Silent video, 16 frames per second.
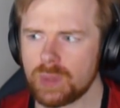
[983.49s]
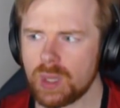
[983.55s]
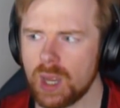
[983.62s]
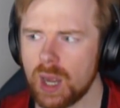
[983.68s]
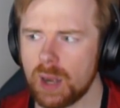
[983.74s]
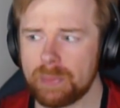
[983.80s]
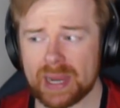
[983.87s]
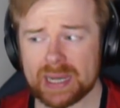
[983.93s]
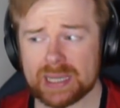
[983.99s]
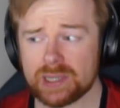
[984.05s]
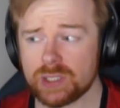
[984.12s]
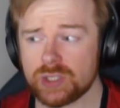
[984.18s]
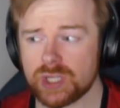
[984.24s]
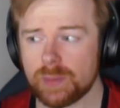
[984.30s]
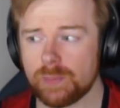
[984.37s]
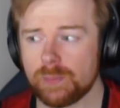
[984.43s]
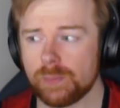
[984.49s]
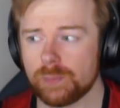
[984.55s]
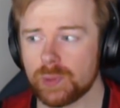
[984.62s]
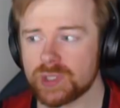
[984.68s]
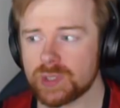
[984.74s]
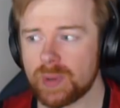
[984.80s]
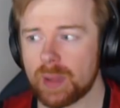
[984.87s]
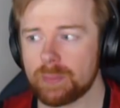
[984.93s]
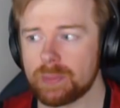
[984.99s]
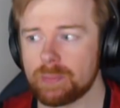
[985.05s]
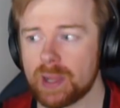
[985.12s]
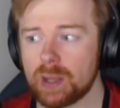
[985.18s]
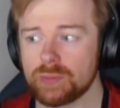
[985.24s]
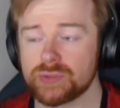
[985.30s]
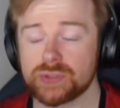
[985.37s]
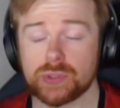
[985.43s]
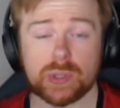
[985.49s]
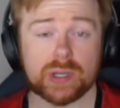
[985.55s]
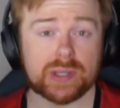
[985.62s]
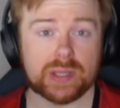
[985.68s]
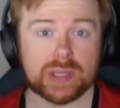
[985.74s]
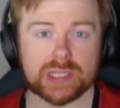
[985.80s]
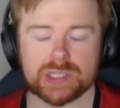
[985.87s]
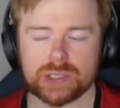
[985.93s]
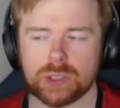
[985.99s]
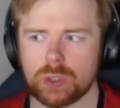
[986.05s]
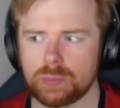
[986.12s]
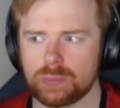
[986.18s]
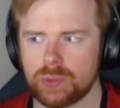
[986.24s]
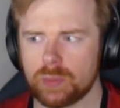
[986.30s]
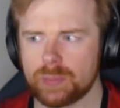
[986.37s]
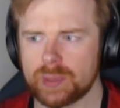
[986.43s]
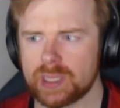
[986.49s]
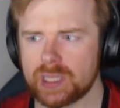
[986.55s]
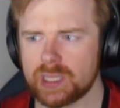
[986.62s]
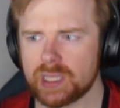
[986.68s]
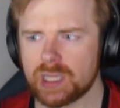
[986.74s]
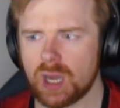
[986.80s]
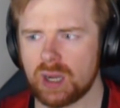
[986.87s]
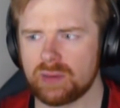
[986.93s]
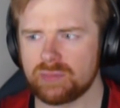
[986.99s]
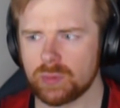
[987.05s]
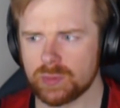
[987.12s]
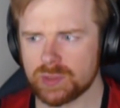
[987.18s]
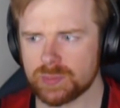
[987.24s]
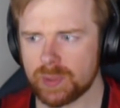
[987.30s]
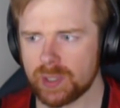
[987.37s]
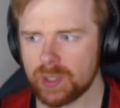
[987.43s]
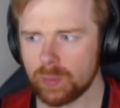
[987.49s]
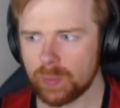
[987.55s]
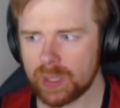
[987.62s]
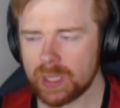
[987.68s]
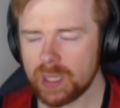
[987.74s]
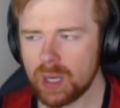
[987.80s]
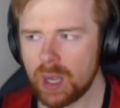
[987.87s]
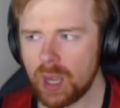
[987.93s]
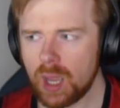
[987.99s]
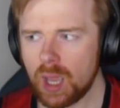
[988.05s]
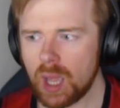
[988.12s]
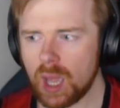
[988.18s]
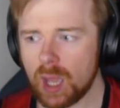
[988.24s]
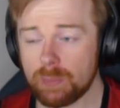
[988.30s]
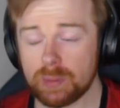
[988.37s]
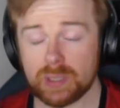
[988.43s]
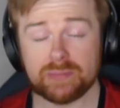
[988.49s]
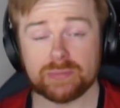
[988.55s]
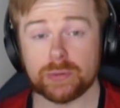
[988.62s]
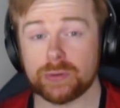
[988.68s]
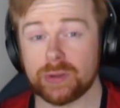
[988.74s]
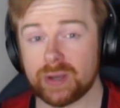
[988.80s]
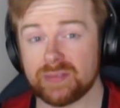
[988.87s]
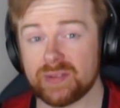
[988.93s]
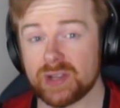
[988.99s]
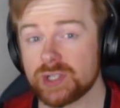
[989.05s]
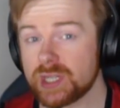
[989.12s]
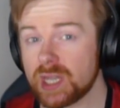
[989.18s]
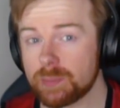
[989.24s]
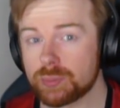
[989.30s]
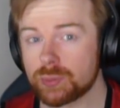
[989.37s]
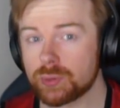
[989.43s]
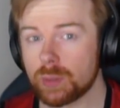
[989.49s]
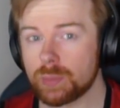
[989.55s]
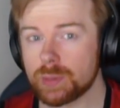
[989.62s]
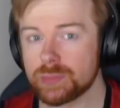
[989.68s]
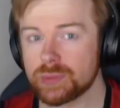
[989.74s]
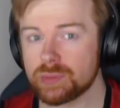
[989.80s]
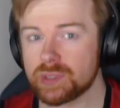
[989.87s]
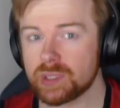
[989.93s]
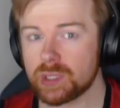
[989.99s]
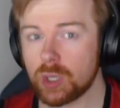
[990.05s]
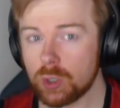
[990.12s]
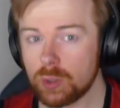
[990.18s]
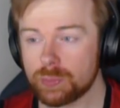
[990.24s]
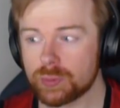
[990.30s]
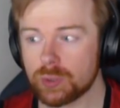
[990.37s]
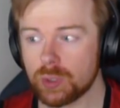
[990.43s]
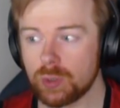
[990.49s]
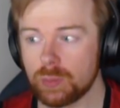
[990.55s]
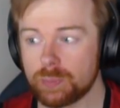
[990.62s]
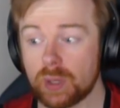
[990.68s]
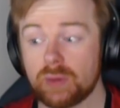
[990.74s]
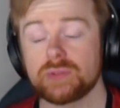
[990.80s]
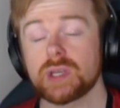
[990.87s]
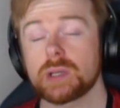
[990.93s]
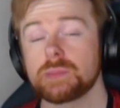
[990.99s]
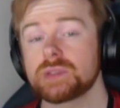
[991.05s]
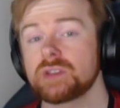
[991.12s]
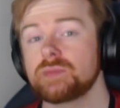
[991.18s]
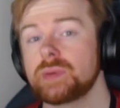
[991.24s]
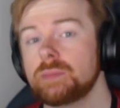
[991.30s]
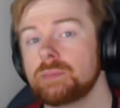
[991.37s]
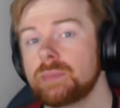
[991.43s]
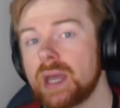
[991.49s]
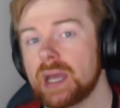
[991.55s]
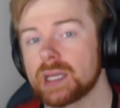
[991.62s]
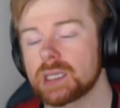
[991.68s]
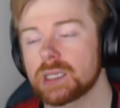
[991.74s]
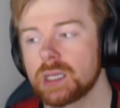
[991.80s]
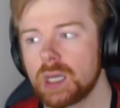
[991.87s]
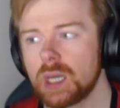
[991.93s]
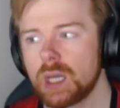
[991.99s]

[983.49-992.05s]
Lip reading: Back in the gym, which I'm happy about. Sorry that there's not been any car vlogs, by the way. Believe it or not, I've actually had problems with the GoPro both times I've been back.